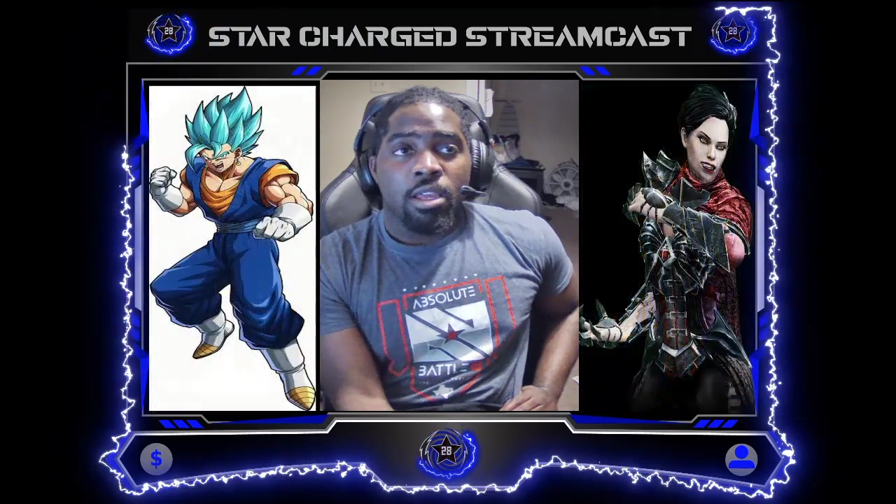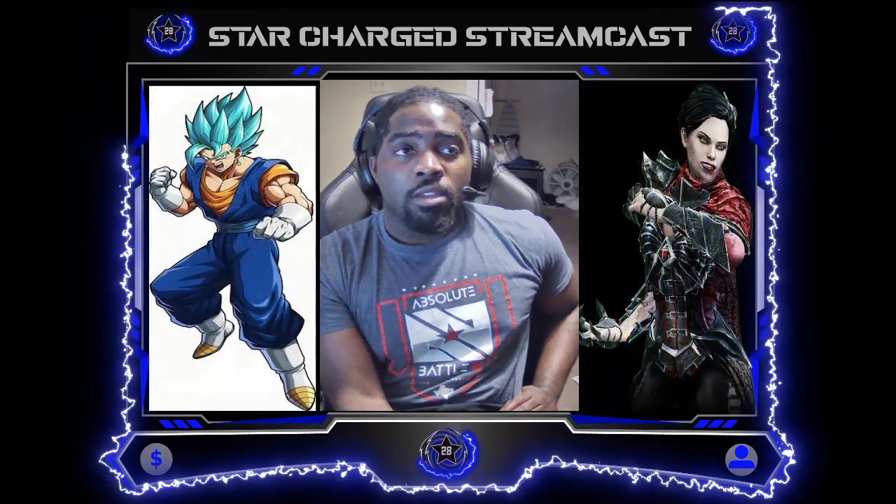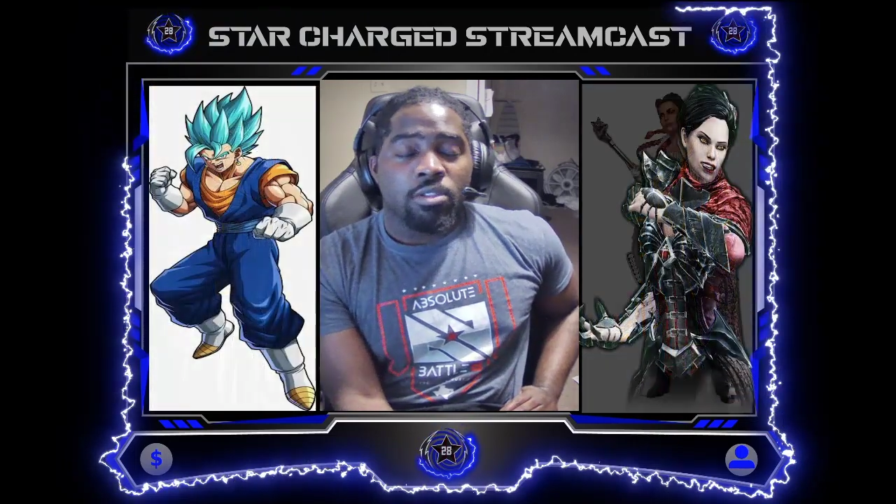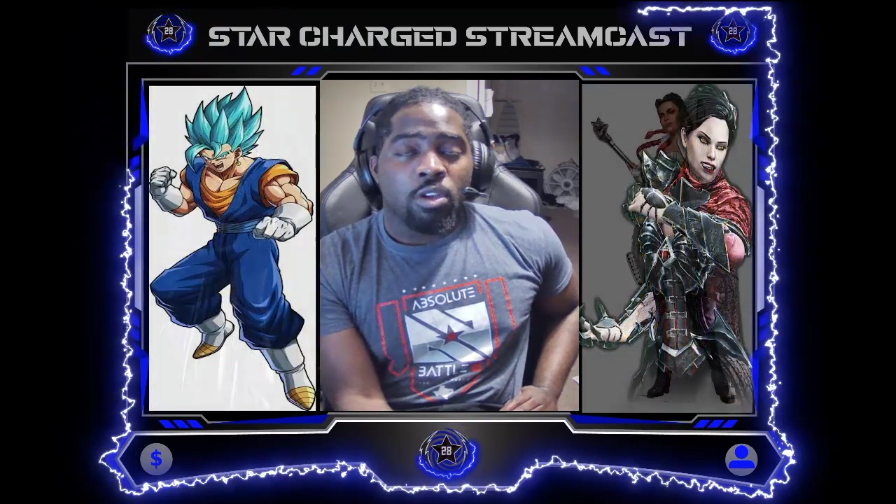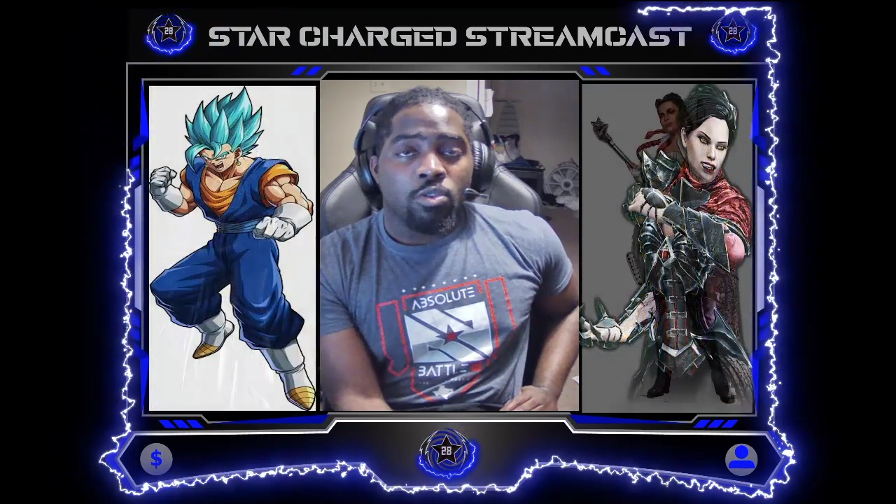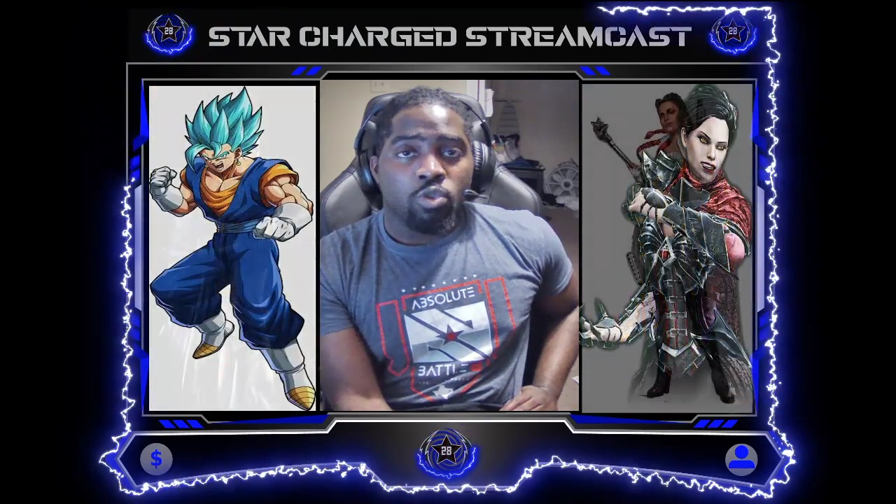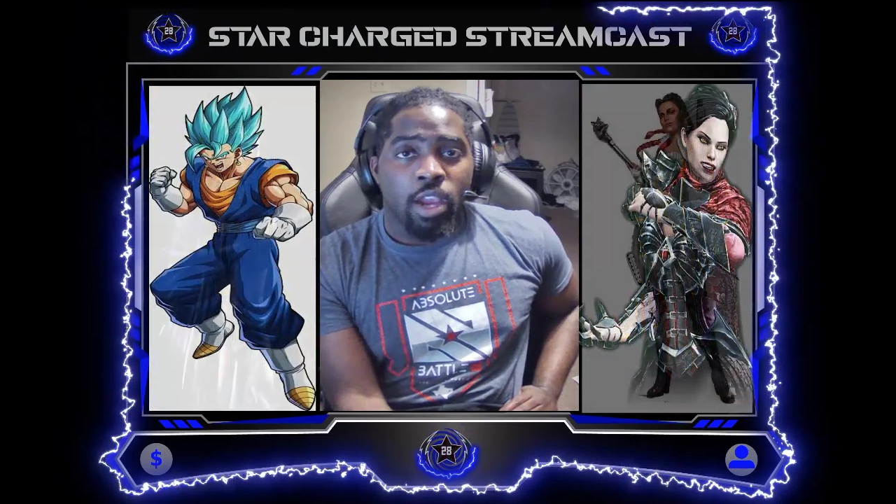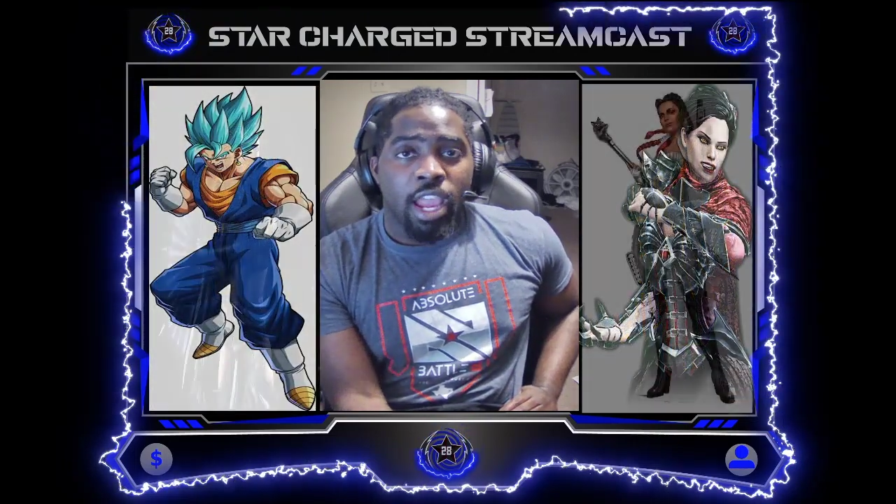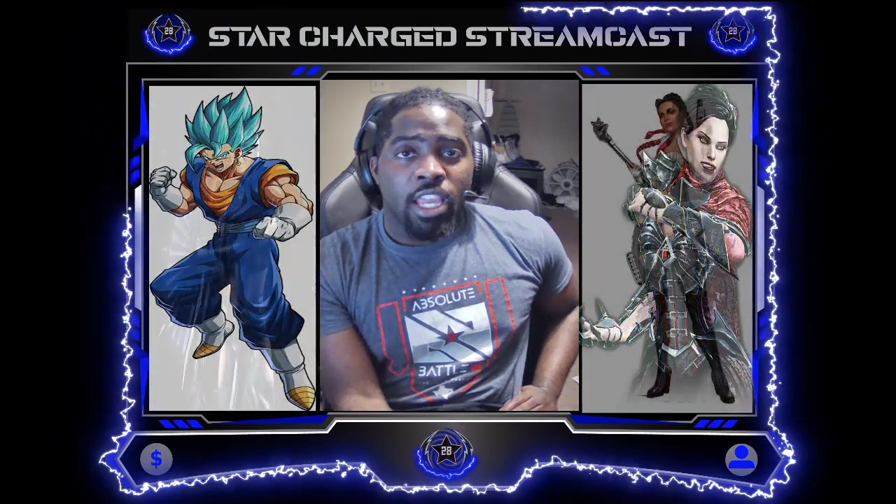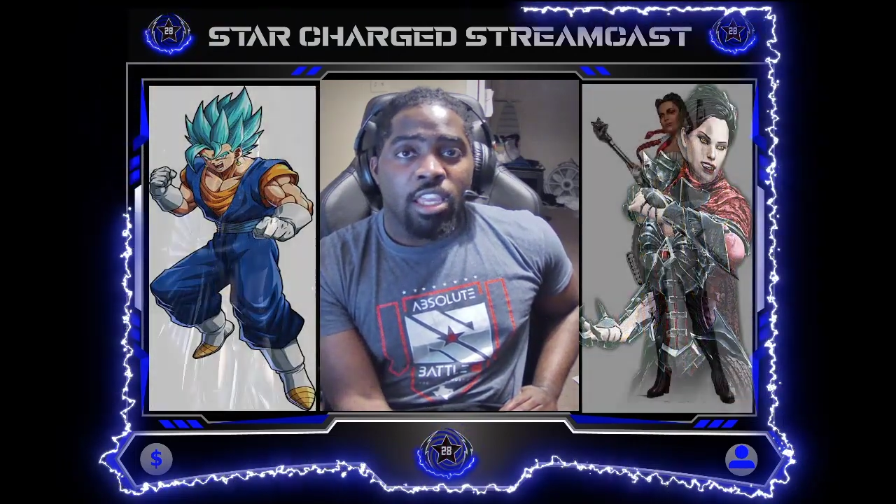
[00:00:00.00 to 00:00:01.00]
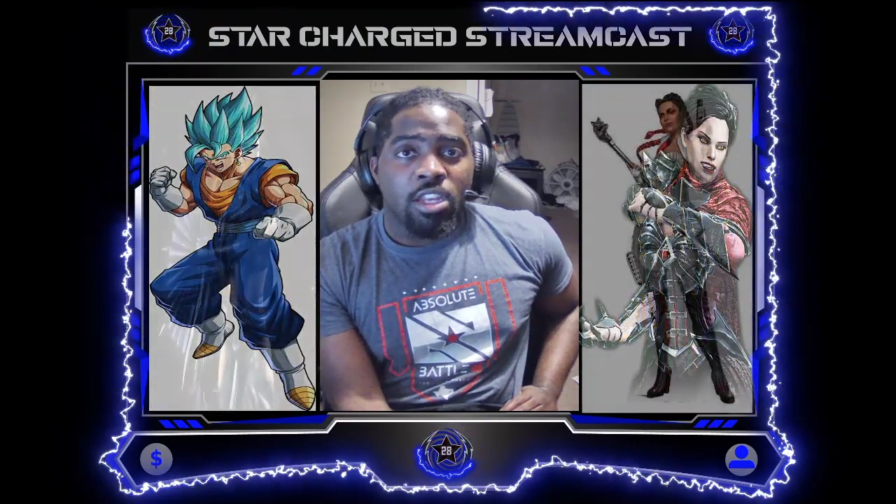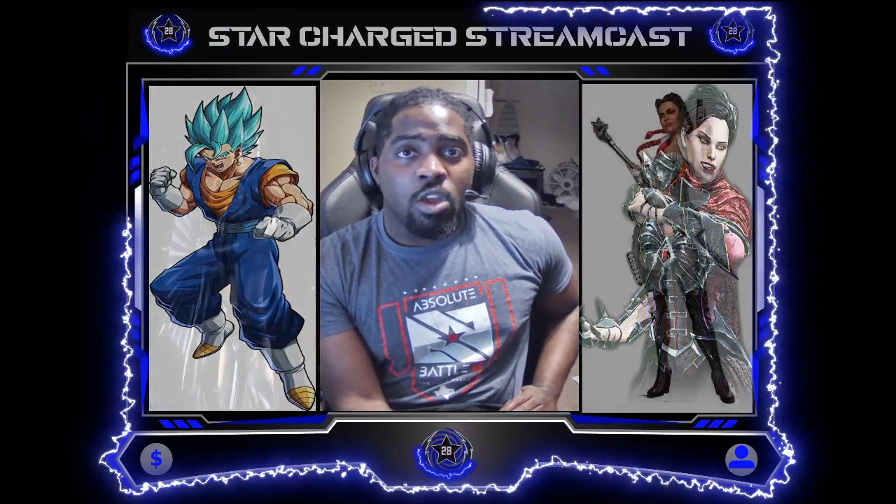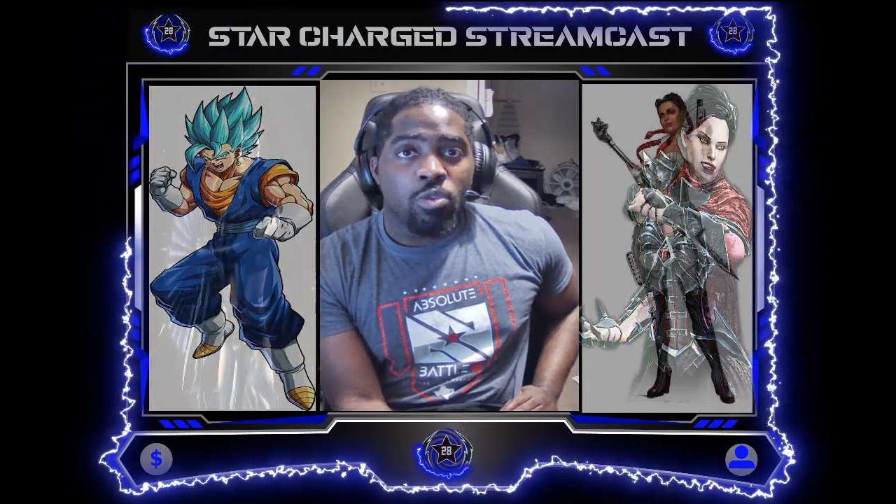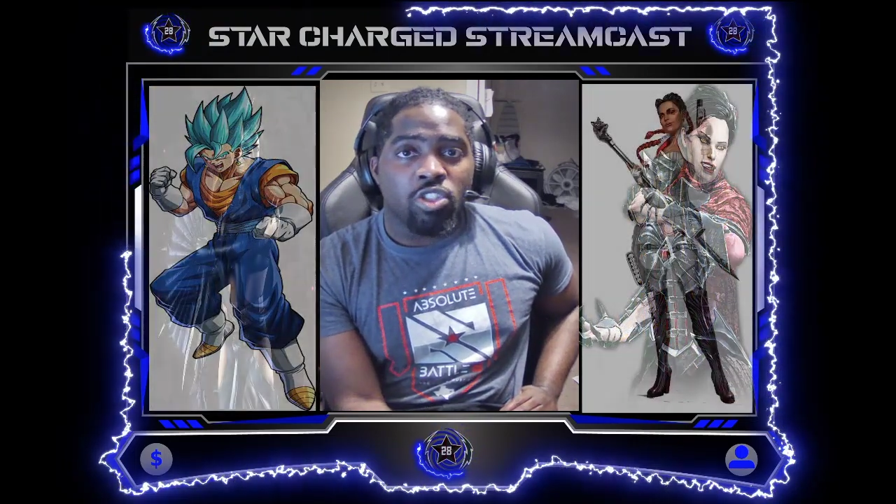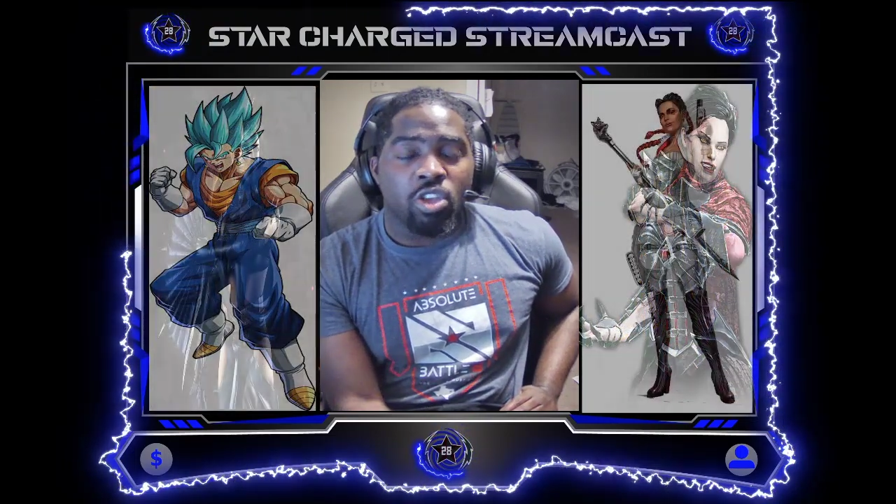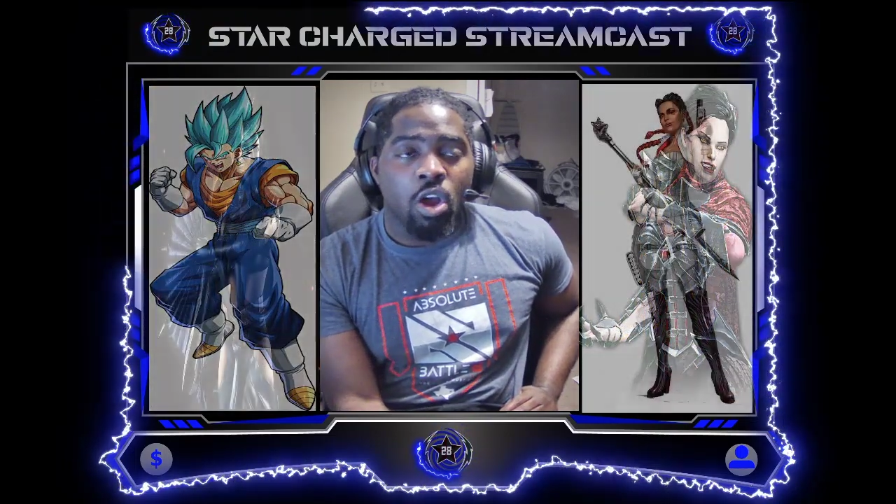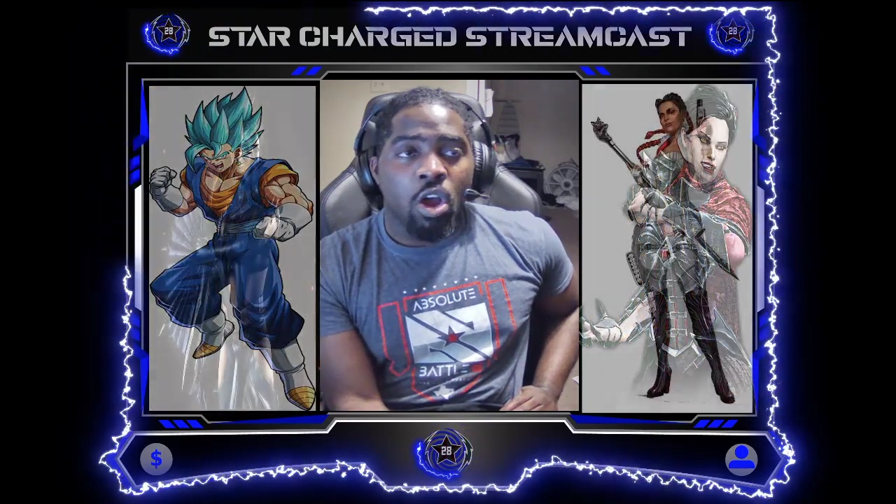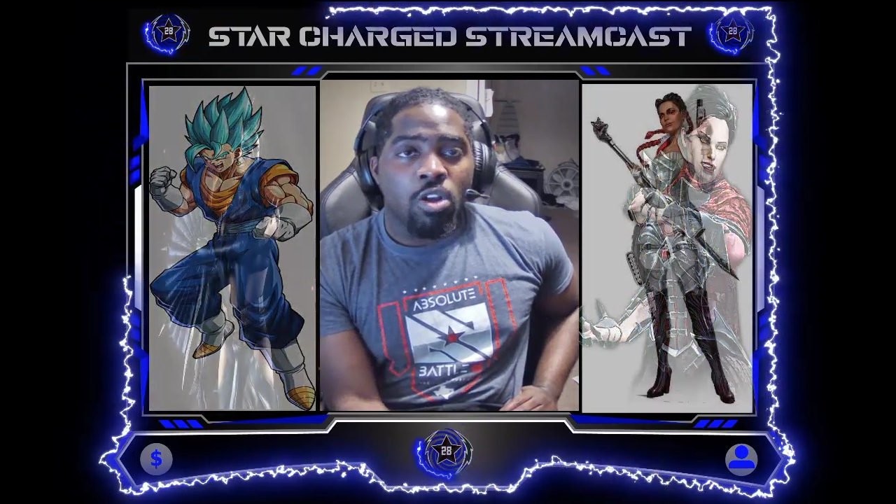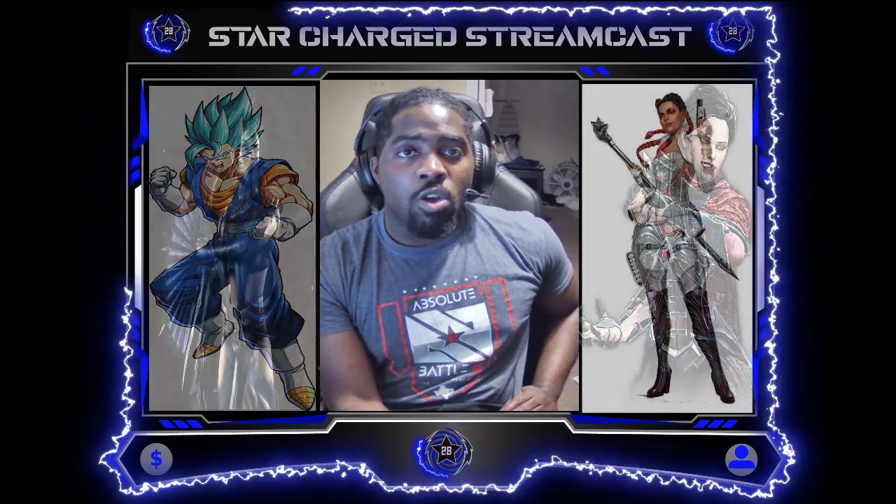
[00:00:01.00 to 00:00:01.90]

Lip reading: there's no Dragon, no Scar,